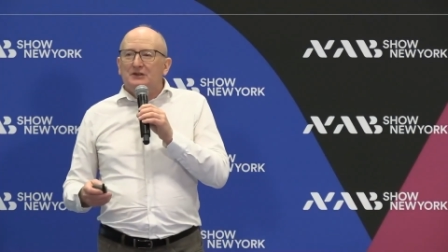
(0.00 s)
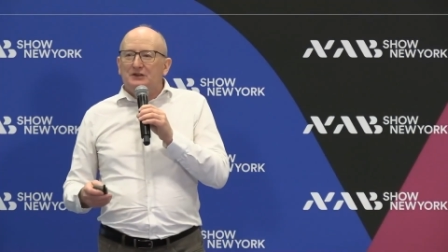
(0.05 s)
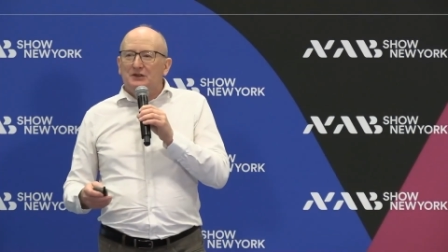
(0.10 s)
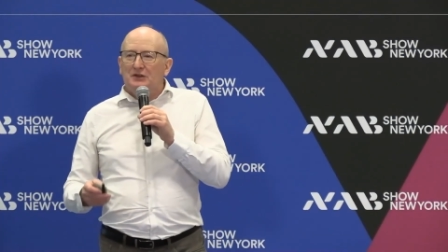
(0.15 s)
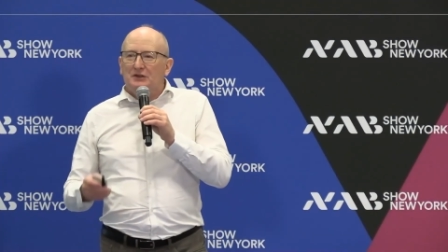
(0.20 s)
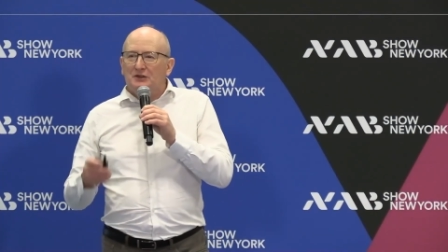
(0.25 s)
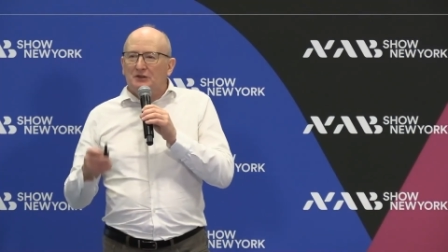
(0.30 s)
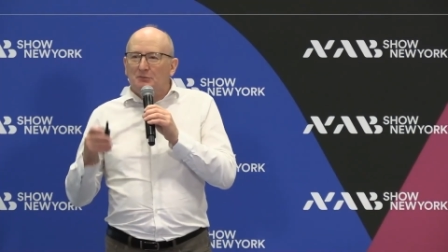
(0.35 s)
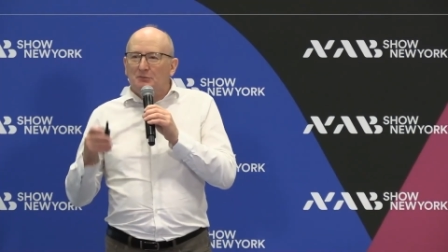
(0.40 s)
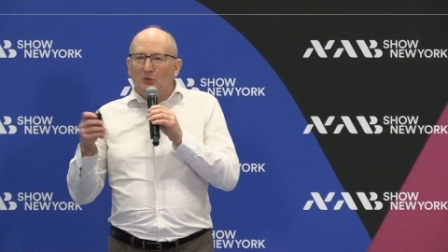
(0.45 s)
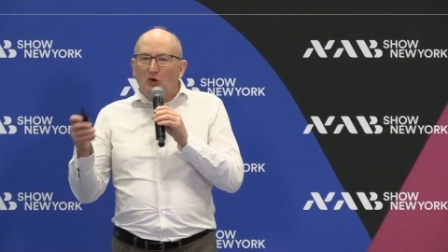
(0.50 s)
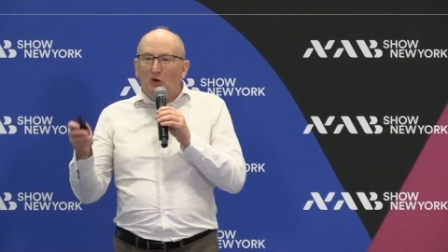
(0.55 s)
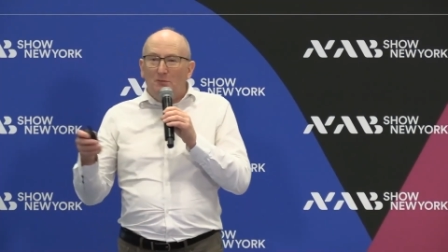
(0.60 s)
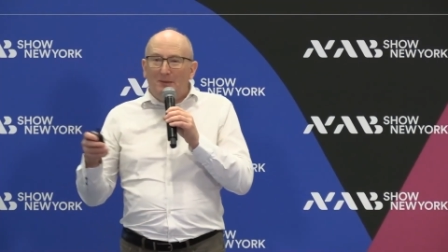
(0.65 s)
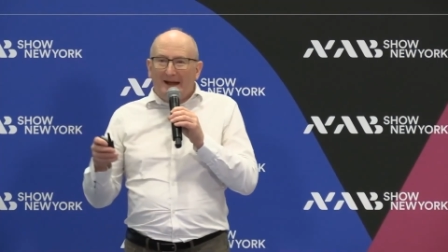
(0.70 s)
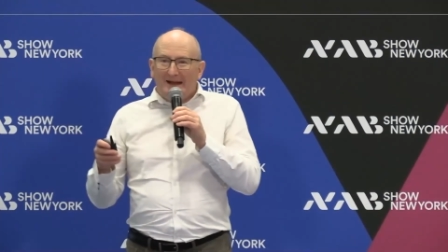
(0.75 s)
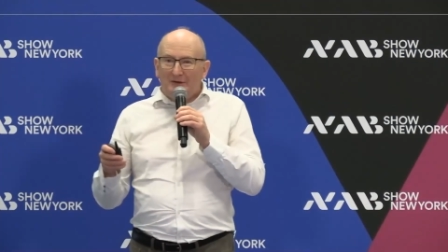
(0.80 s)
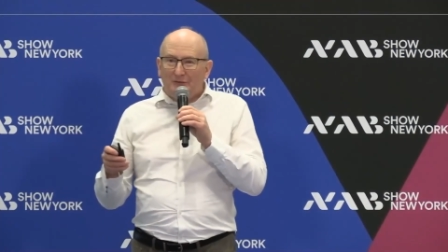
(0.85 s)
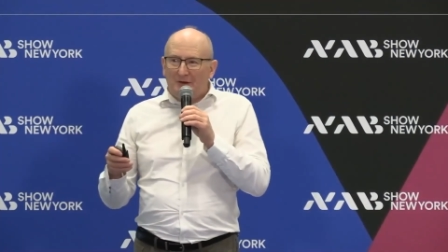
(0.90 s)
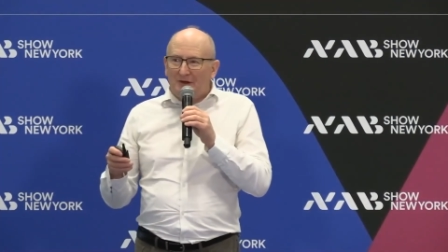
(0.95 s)
the more
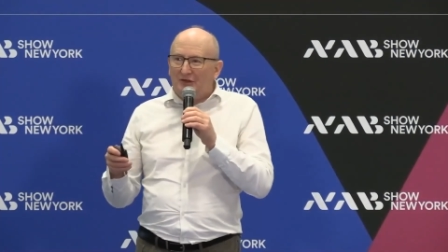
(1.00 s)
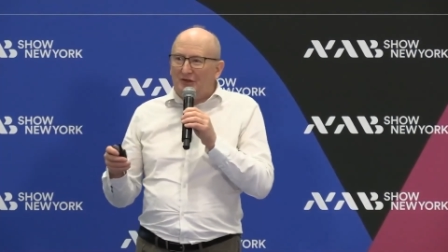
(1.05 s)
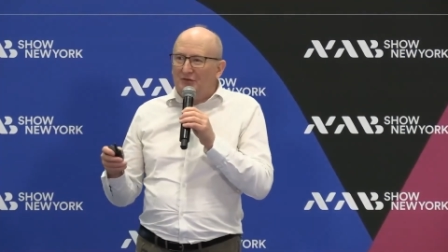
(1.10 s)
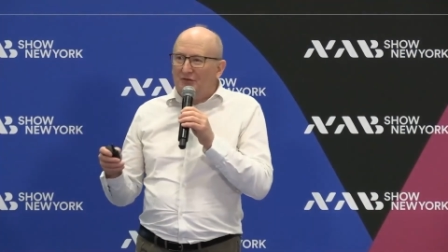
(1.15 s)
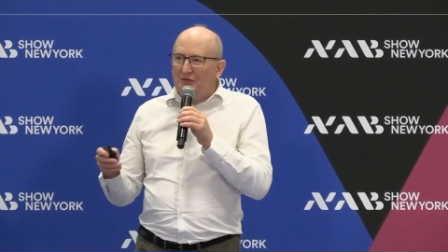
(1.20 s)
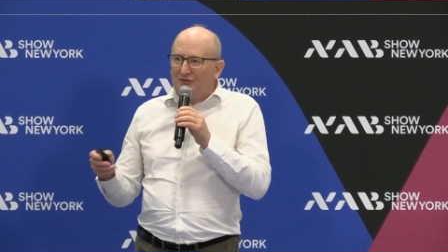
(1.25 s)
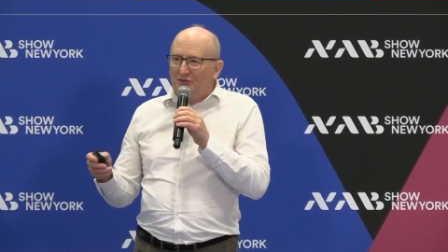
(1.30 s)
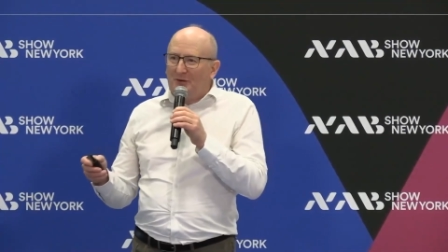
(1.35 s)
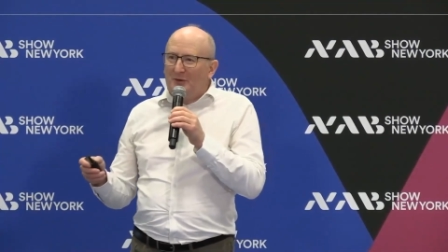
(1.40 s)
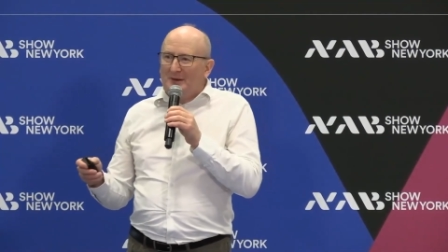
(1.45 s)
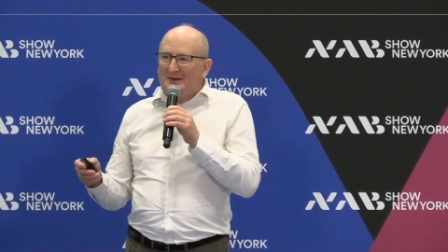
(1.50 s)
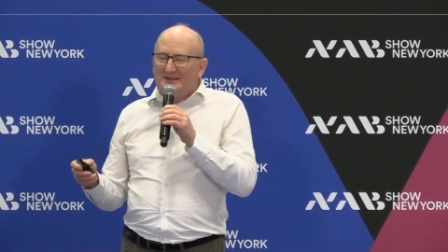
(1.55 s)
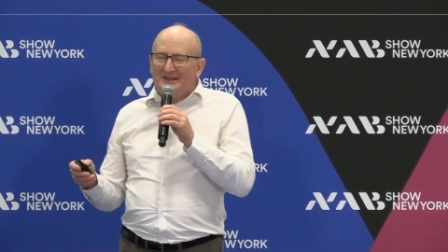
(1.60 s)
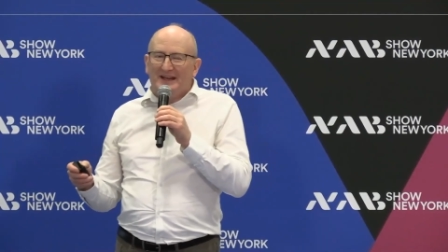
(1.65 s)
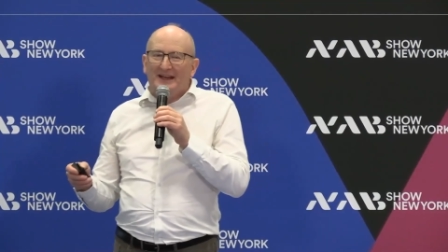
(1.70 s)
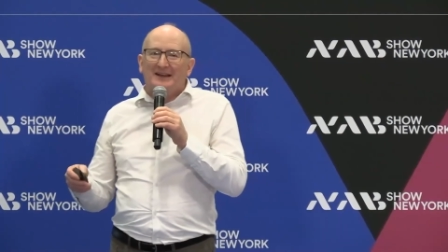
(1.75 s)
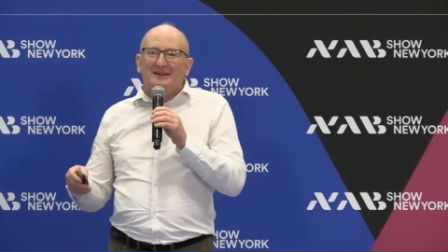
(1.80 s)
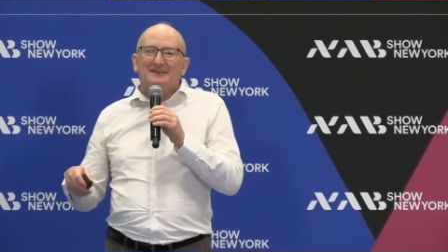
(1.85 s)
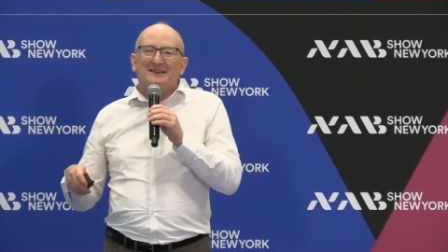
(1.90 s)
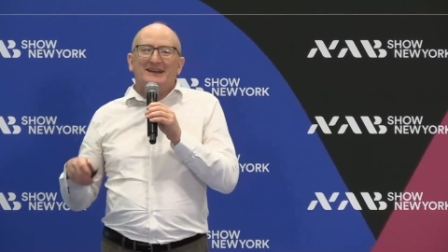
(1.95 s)
bandwidth you throw at
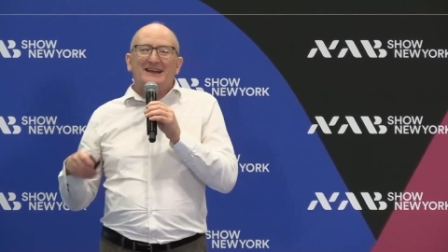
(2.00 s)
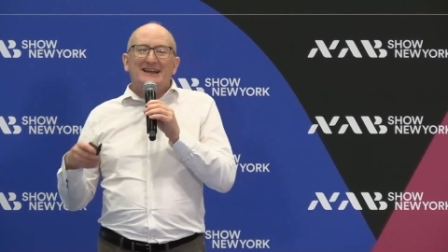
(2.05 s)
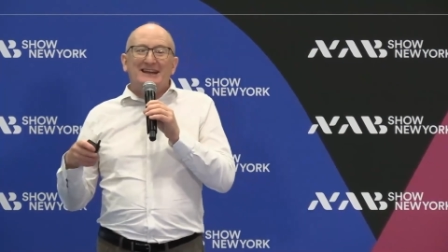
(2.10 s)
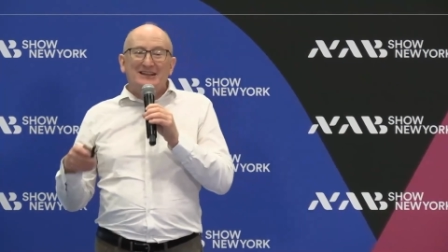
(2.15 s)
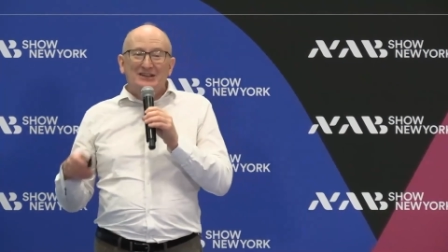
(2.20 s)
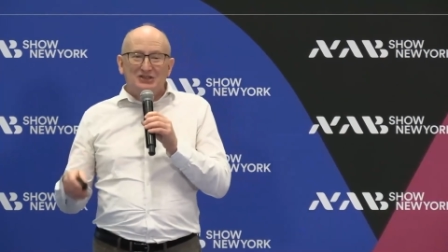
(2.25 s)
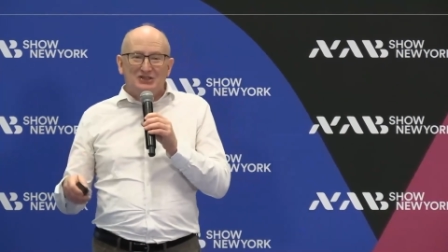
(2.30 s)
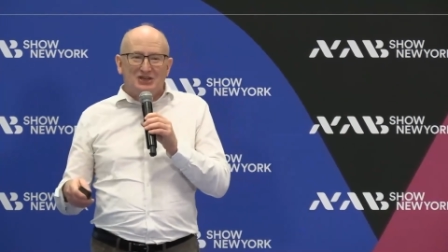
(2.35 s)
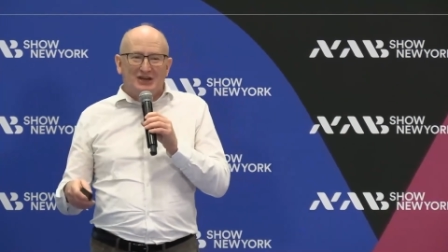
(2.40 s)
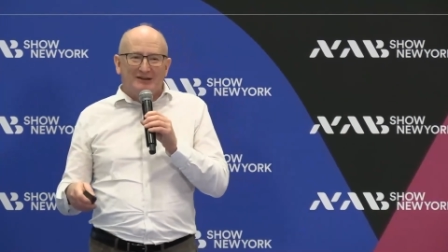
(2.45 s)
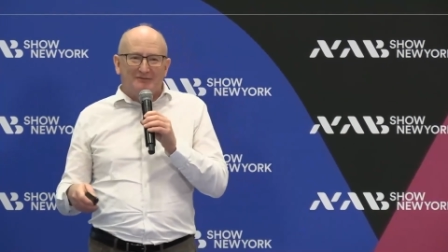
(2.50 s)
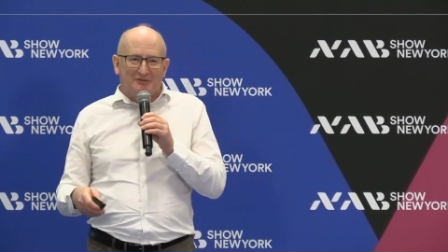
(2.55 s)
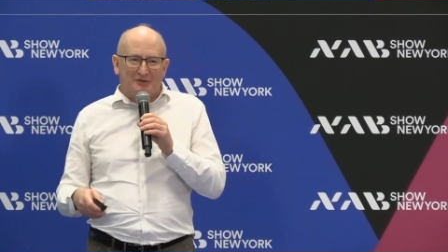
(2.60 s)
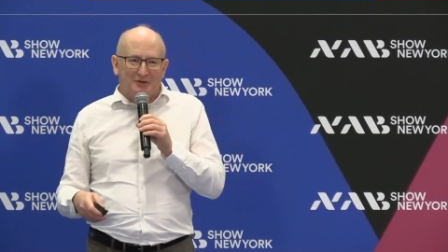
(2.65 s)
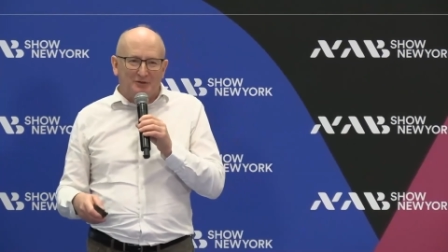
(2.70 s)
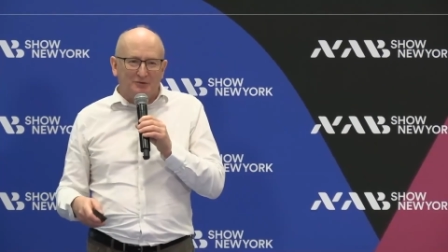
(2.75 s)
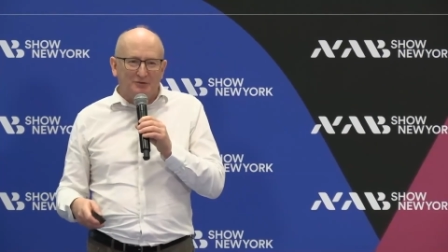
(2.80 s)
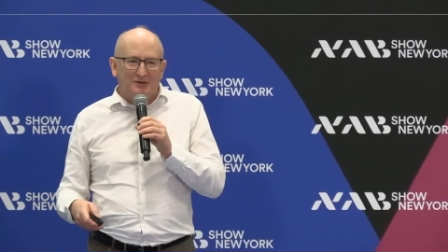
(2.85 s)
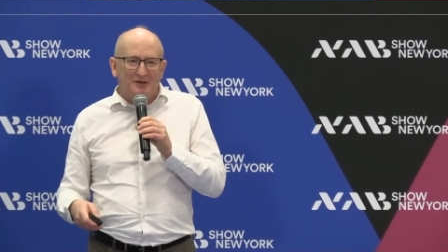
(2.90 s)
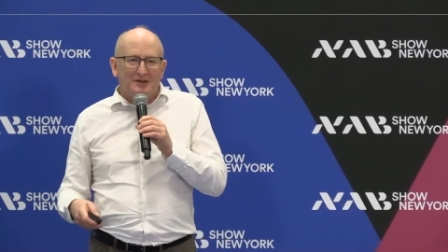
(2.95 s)
it, in
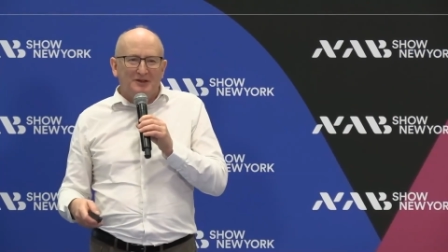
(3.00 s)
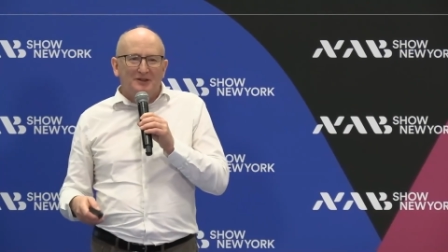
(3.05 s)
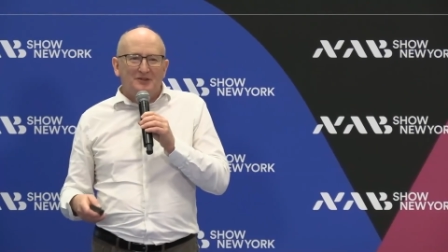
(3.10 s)
general,